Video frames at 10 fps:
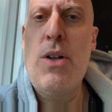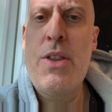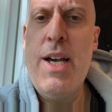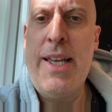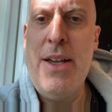
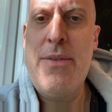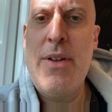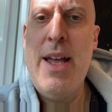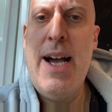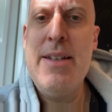thank you for
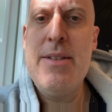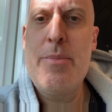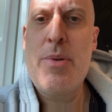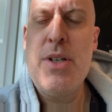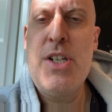that.
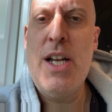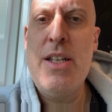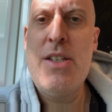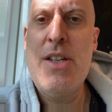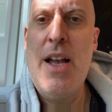Appreciate
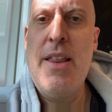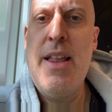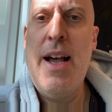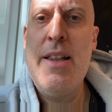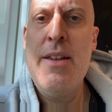you saying
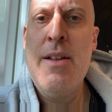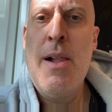that.